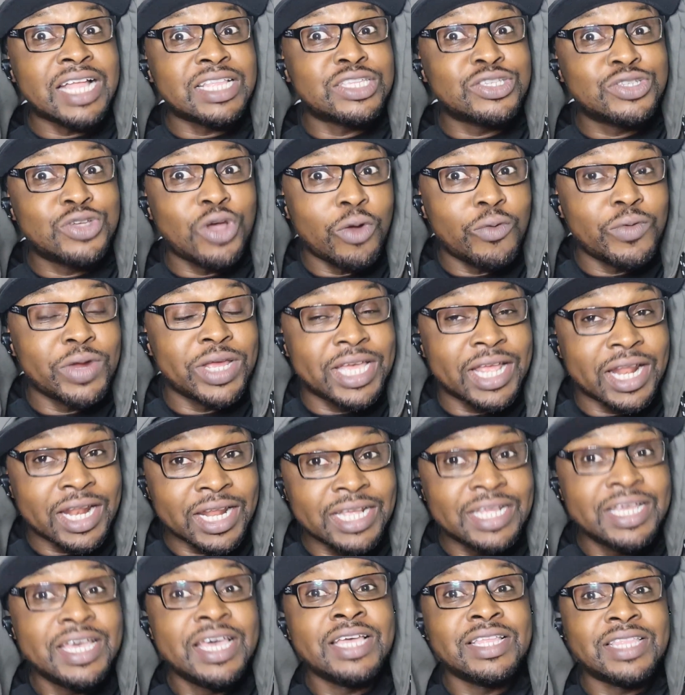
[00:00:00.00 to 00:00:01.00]

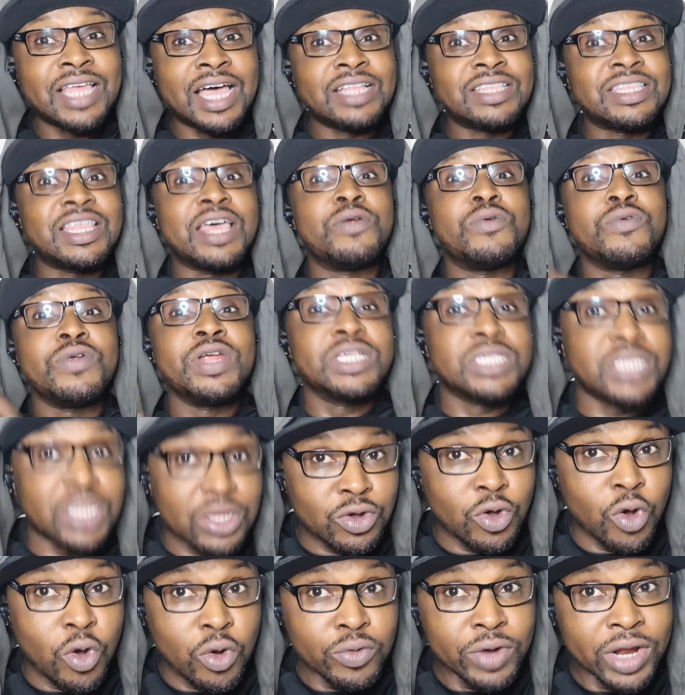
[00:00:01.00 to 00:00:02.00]
categorically that there is
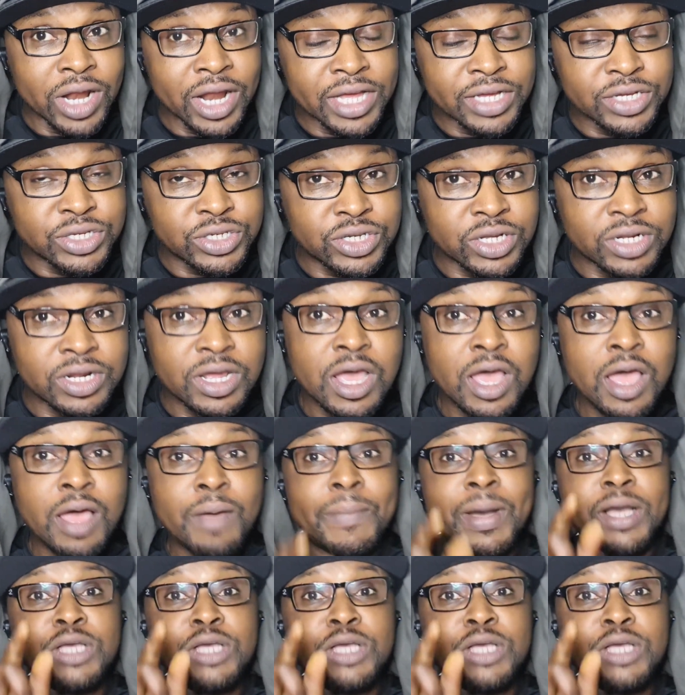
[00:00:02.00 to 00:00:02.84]
a correlation.